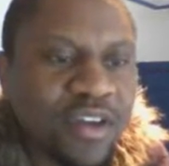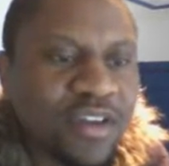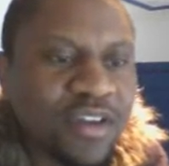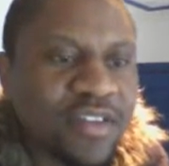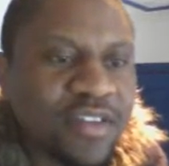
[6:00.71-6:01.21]

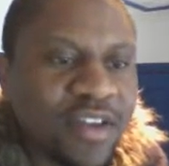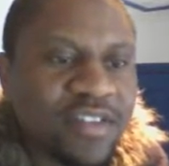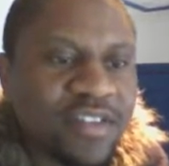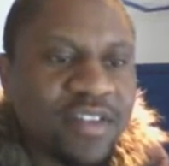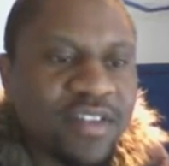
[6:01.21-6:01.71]
sites
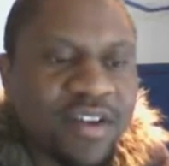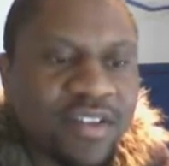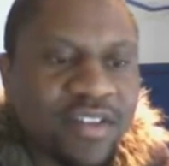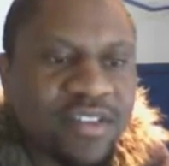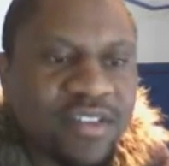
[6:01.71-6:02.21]
there
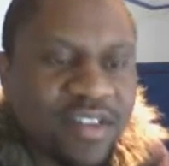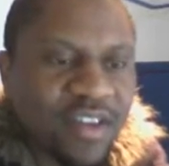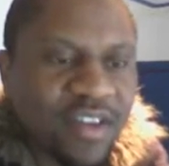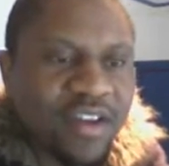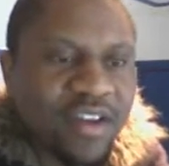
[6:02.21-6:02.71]
is,
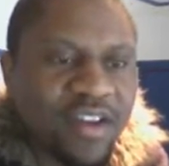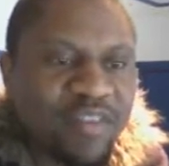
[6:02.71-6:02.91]
and